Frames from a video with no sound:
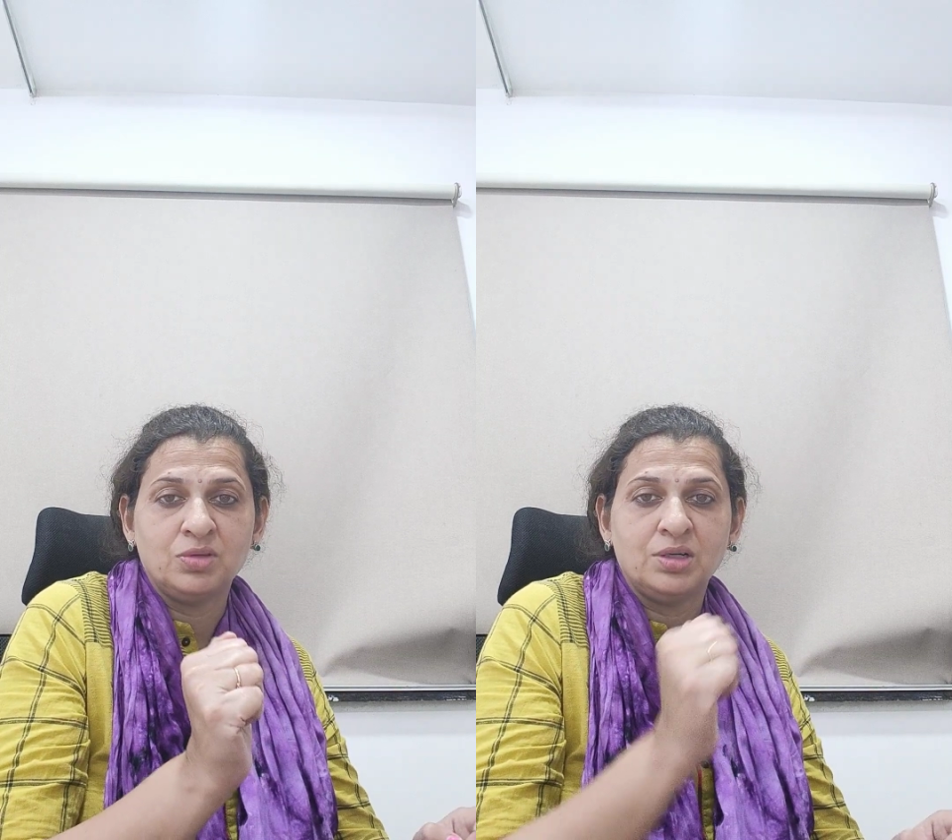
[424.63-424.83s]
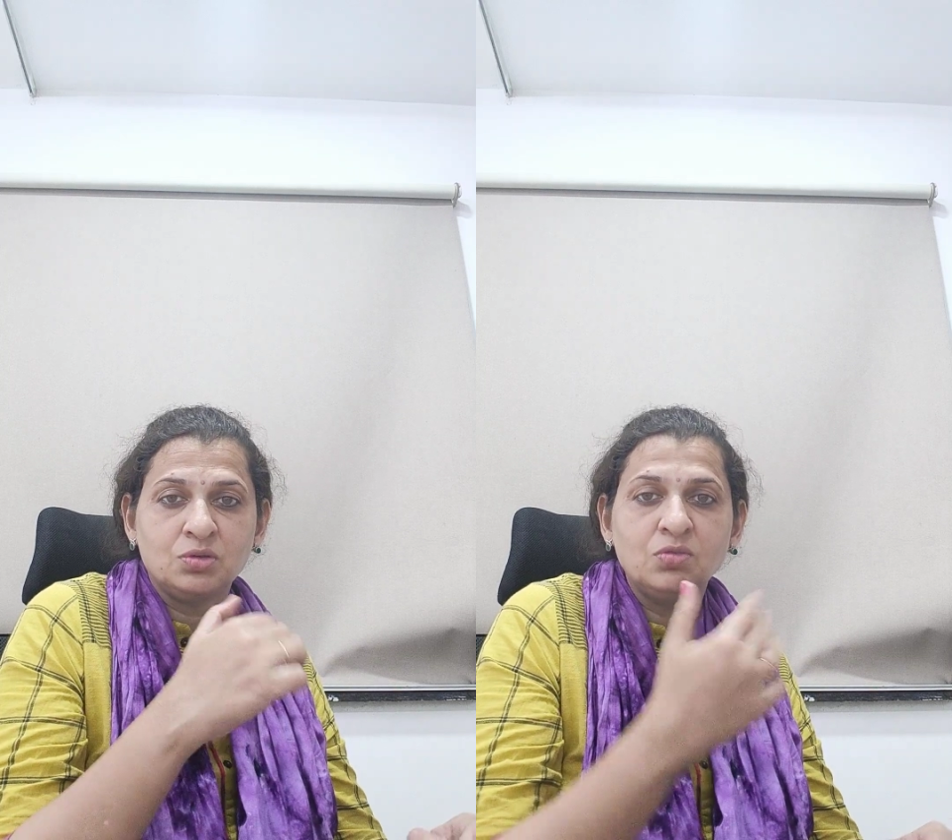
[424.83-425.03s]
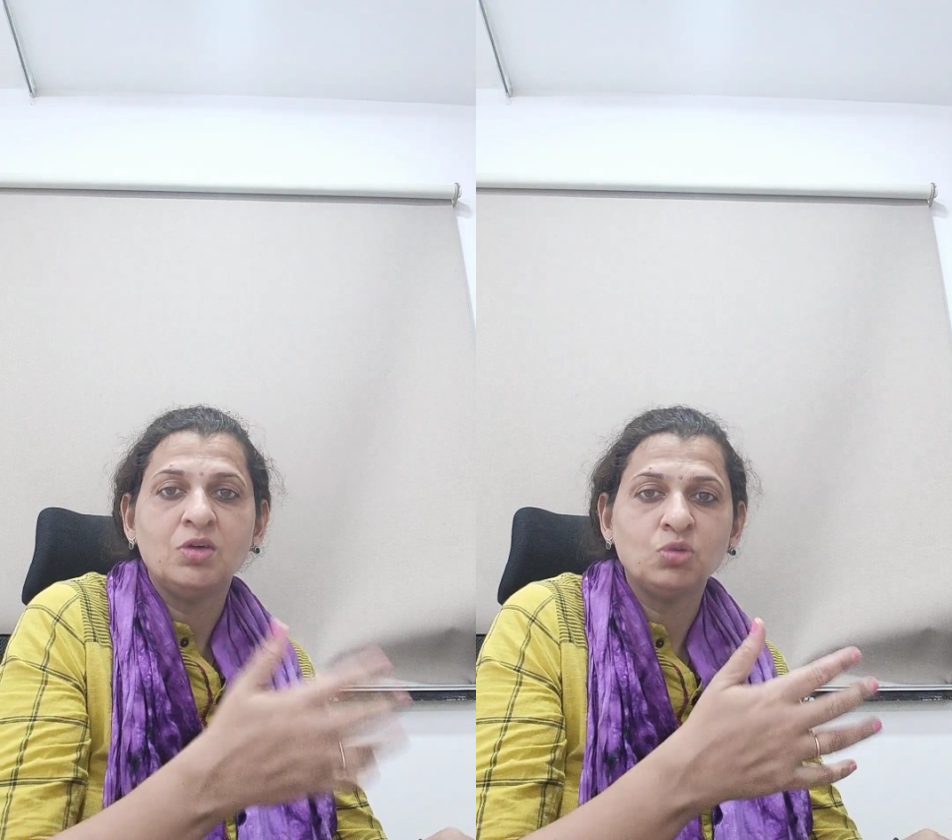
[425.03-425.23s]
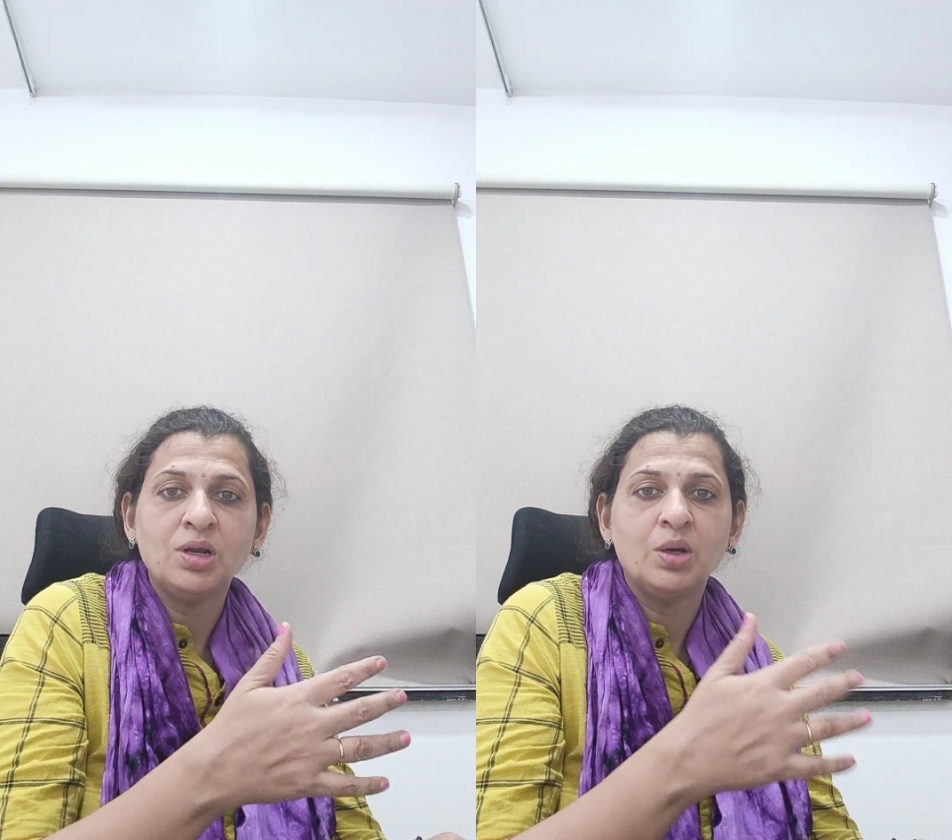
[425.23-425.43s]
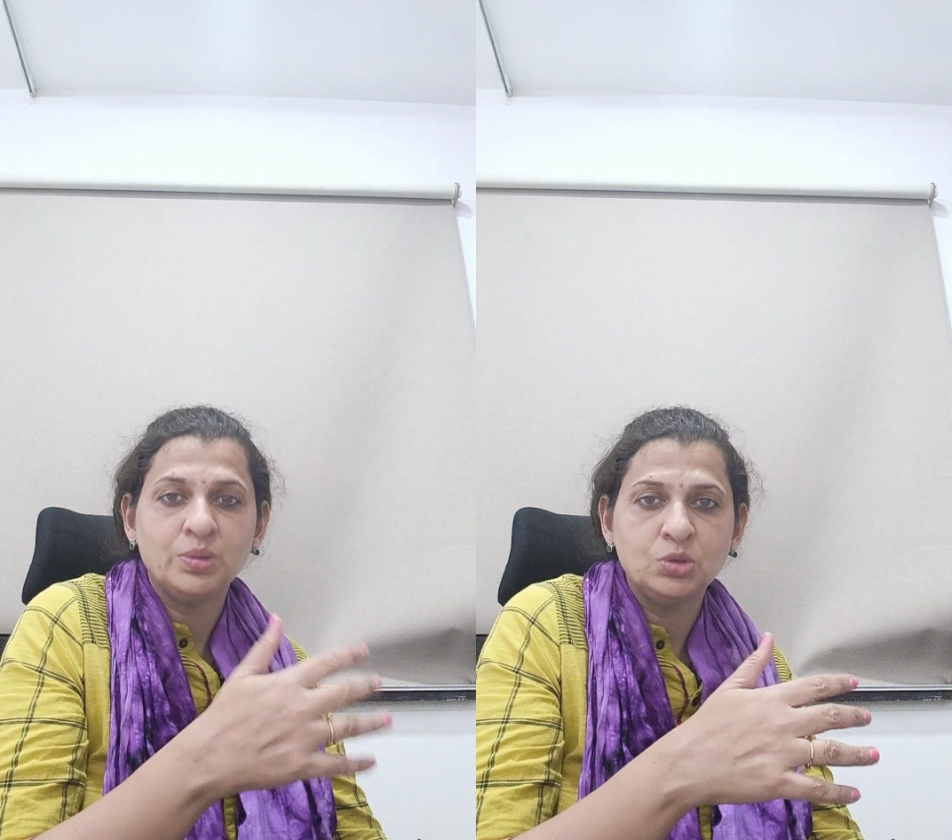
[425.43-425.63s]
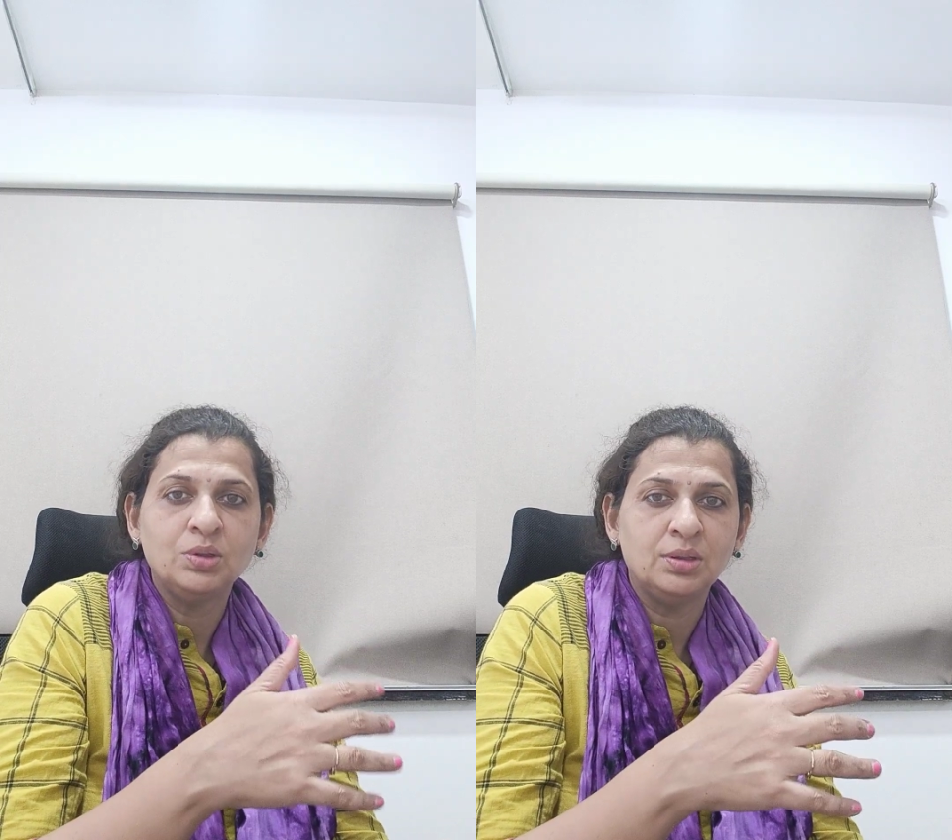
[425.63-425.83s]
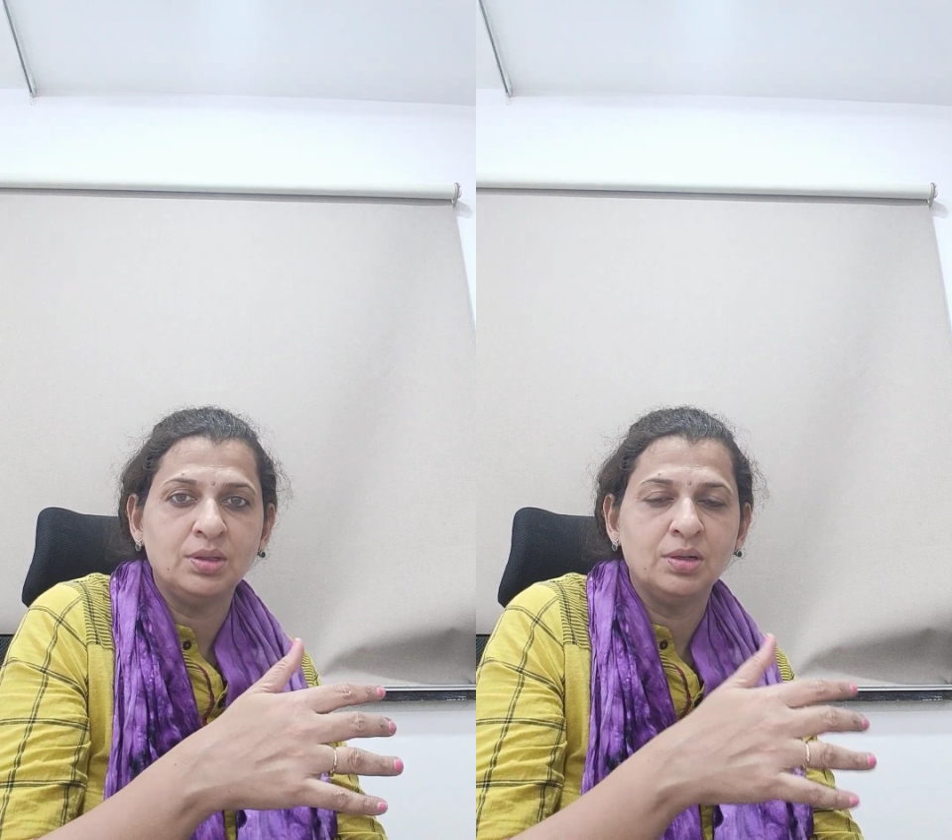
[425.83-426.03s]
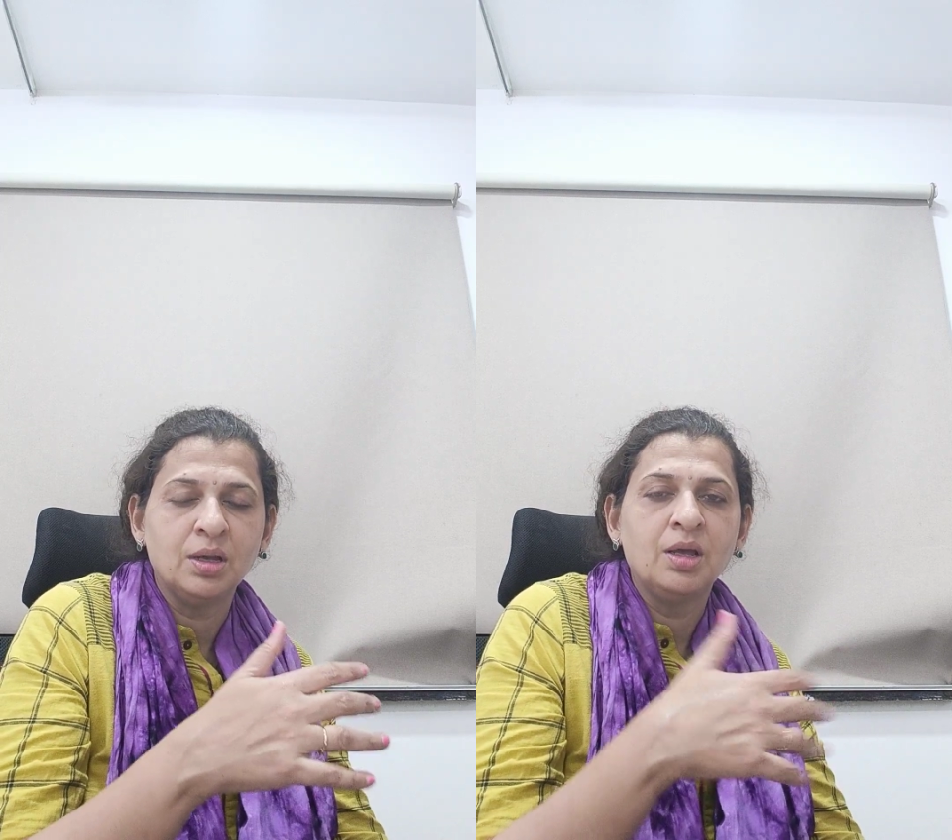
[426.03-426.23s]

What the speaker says: that. So we have to allow it to heal.